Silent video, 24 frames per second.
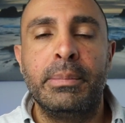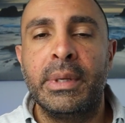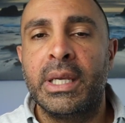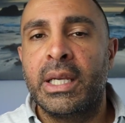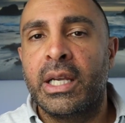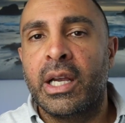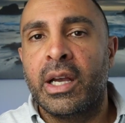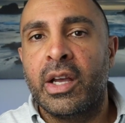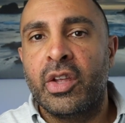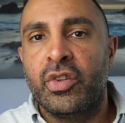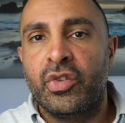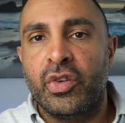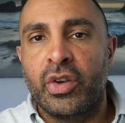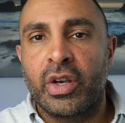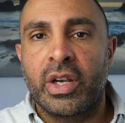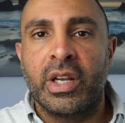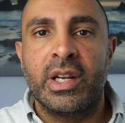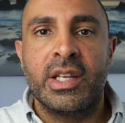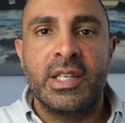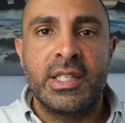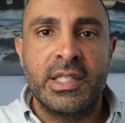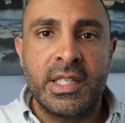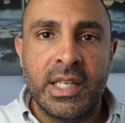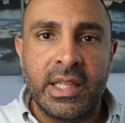because you're going
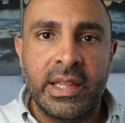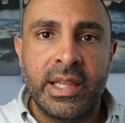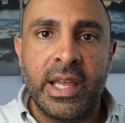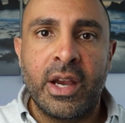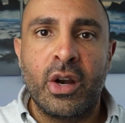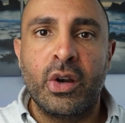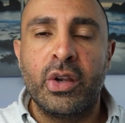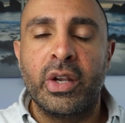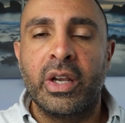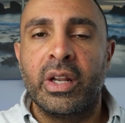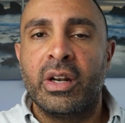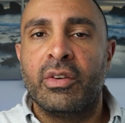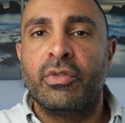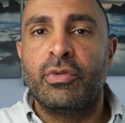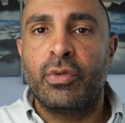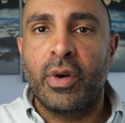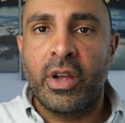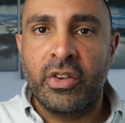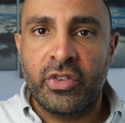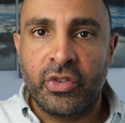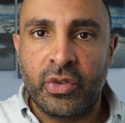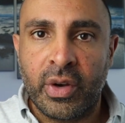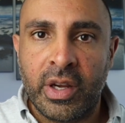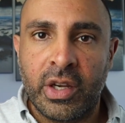to sit there, you're going to
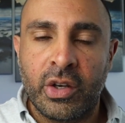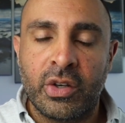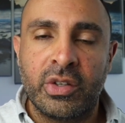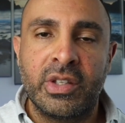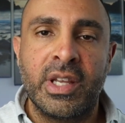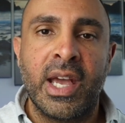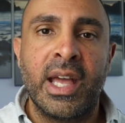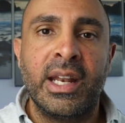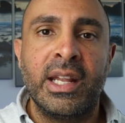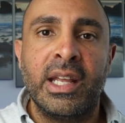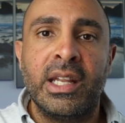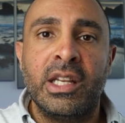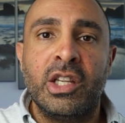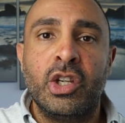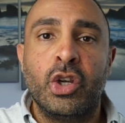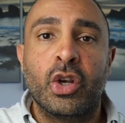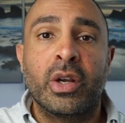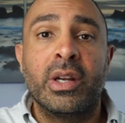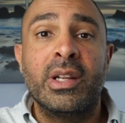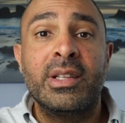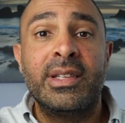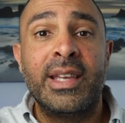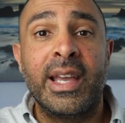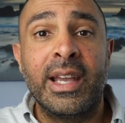frustrate your tenant, you're
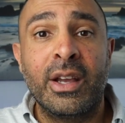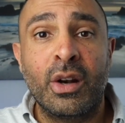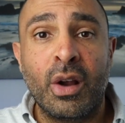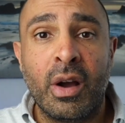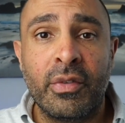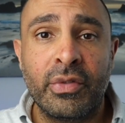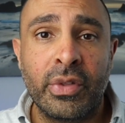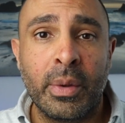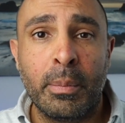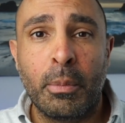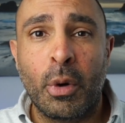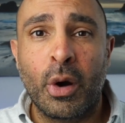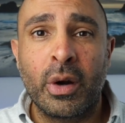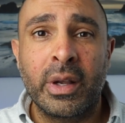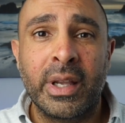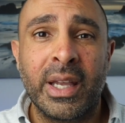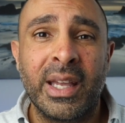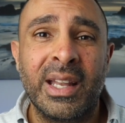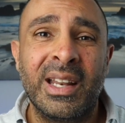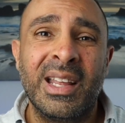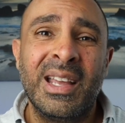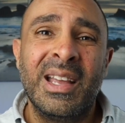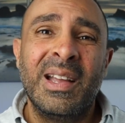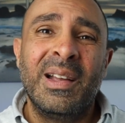going to take it off the
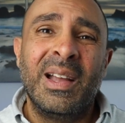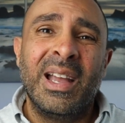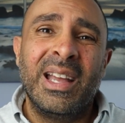market,